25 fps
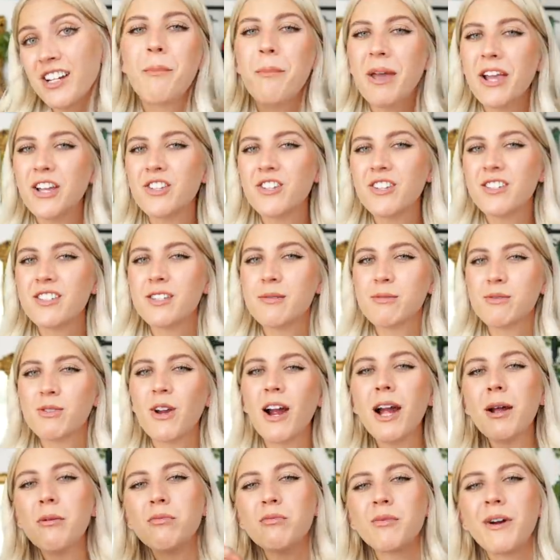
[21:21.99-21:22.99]
make sure to
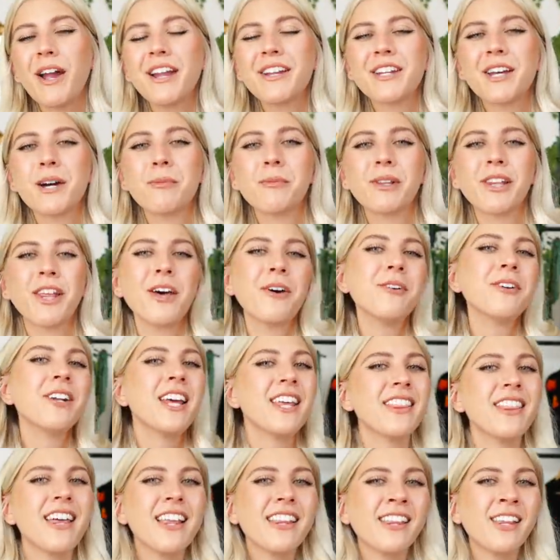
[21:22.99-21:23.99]
subscribe right down below and
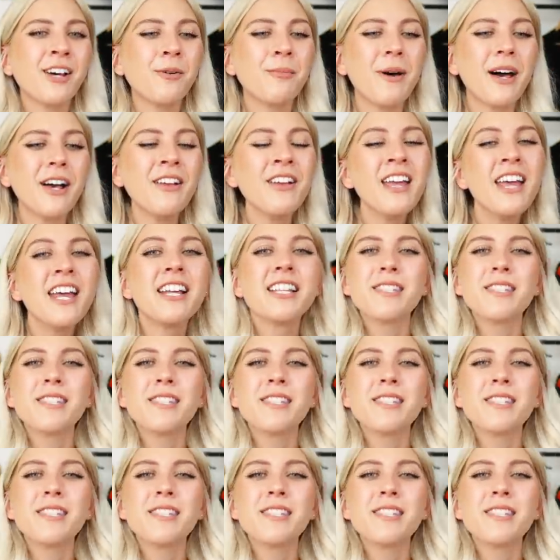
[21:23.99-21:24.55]
hit that little bell